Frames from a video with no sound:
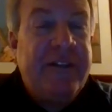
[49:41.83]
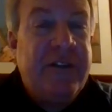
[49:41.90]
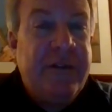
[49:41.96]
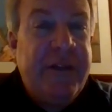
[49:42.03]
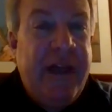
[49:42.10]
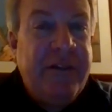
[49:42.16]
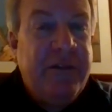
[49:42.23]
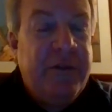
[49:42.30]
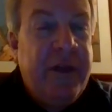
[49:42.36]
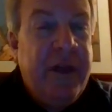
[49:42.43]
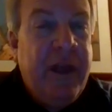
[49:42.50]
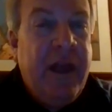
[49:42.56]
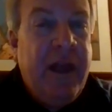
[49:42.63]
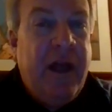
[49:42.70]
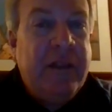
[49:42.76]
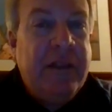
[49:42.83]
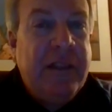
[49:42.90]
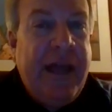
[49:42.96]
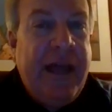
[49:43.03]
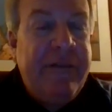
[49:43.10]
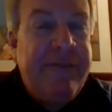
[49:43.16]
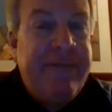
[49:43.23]
So that's a
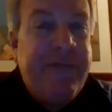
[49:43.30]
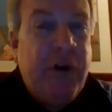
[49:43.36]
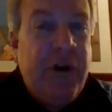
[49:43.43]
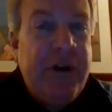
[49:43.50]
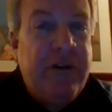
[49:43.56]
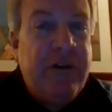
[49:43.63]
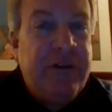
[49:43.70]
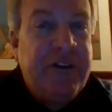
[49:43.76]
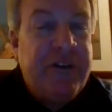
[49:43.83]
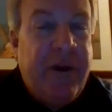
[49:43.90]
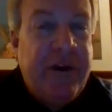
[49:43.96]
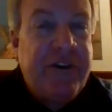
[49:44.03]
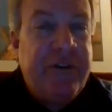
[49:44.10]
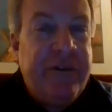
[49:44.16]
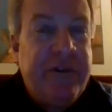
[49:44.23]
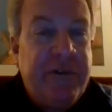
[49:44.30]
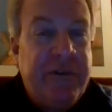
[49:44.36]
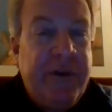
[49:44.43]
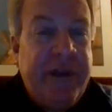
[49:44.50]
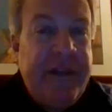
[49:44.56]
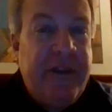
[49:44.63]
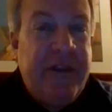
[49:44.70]
lot of vertical structure is
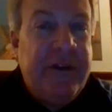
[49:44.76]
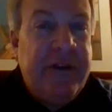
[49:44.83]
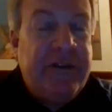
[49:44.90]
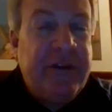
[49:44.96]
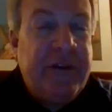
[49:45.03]
really good.